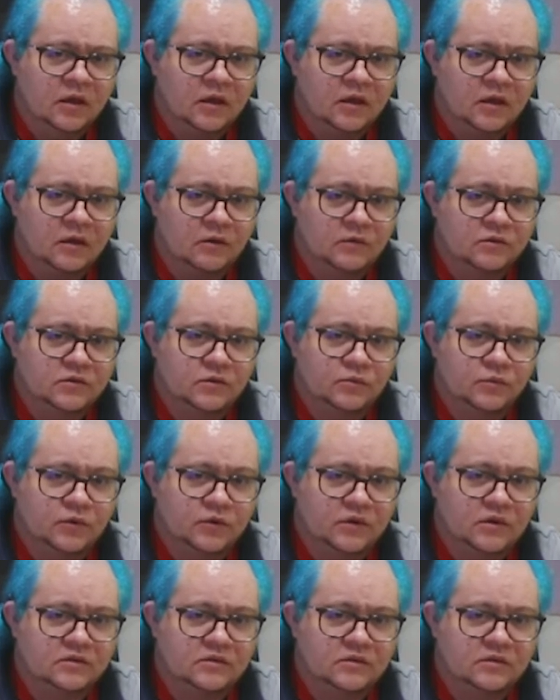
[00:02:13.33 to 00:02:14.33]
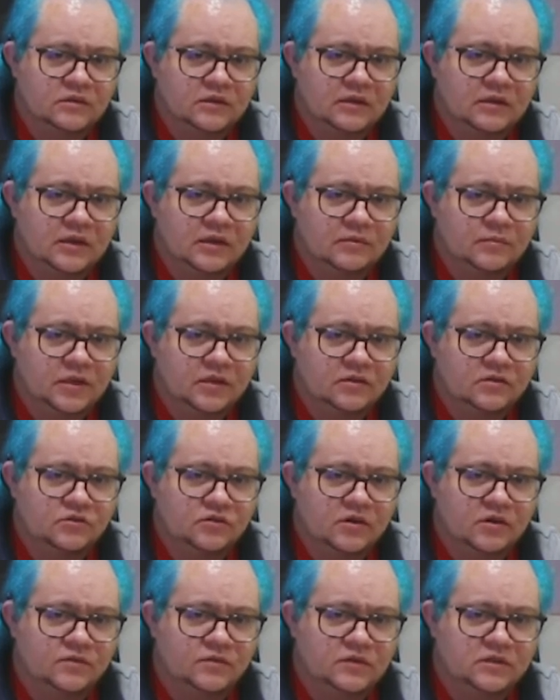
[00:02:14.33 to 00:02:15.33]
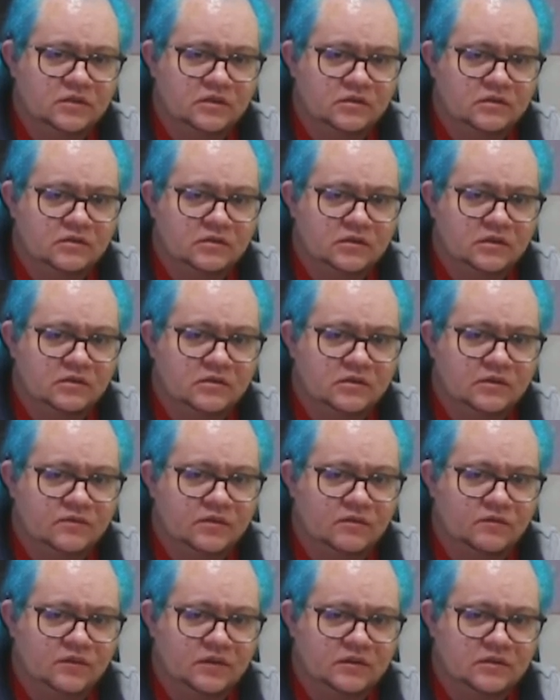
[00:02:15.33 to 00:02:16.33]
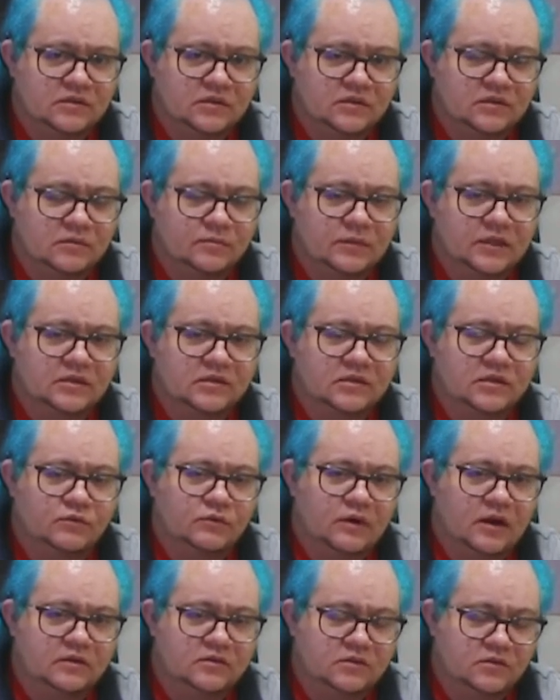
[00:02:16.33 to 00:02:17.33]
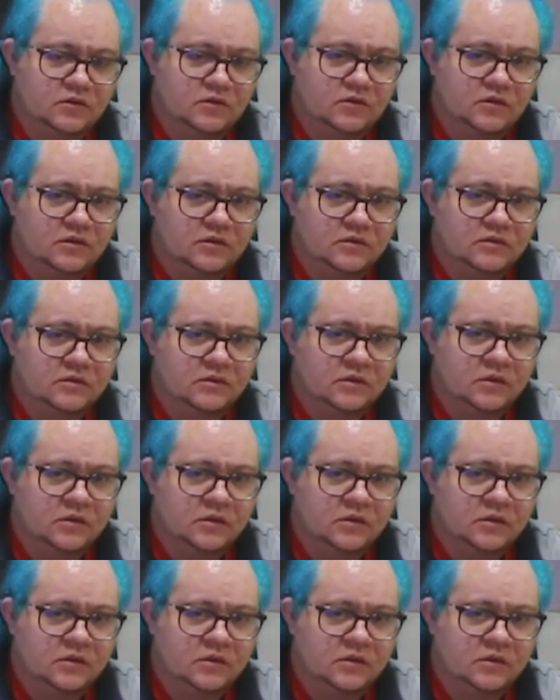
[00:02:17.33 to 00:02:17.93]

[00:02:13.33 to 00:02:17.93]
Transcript: I also work as a Senior Administrative Assistant of the VITS Disability Rights Unit.